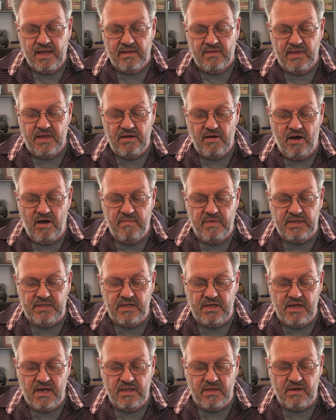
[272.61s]
"They all met
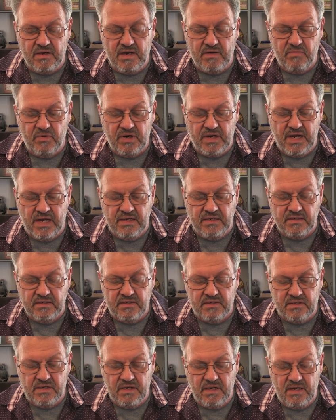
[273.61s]
together and were
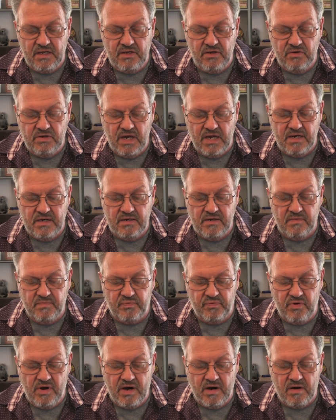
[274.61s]
constantly united in
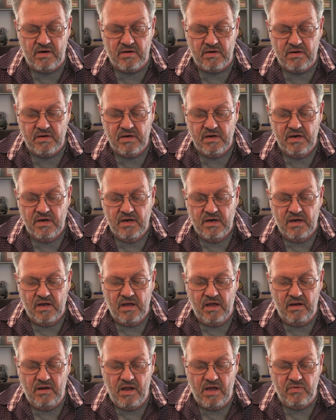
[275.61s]
prayer,
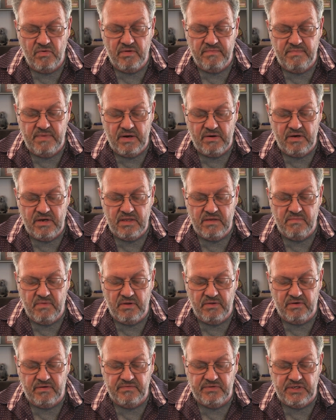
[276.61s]
along with Mary the
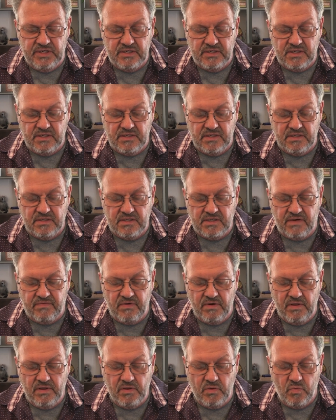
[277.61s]
mother of Jesus and
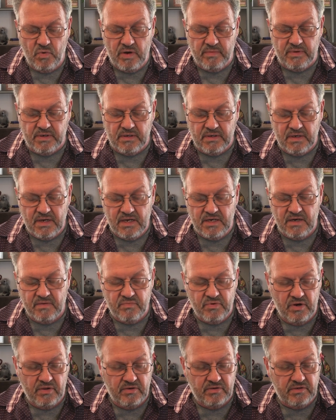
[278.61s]
several other women and the
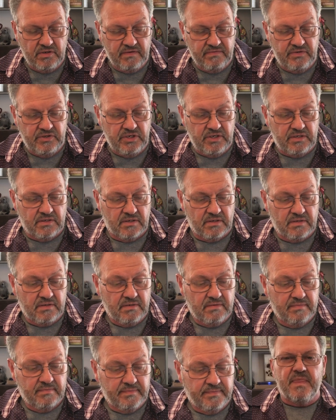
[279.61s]
brothers of
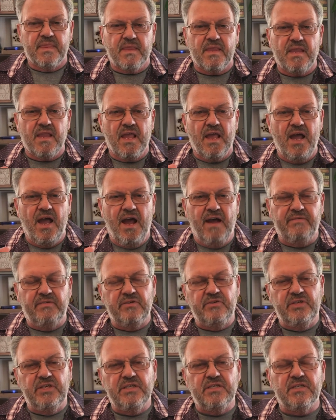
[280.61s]
Jesus." After
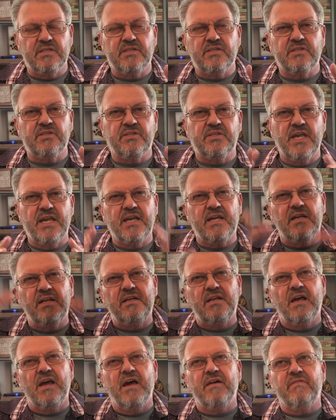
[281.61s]
Jesus is taken
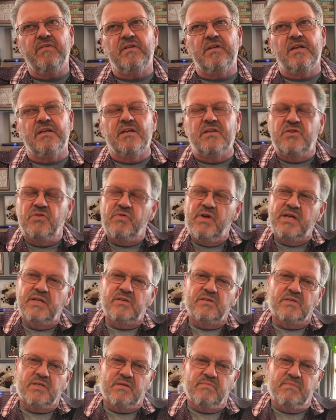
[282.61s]
into heaven and the two
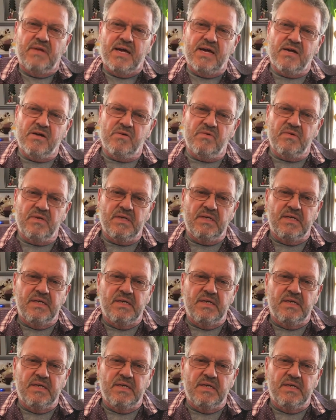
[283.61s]
angels come down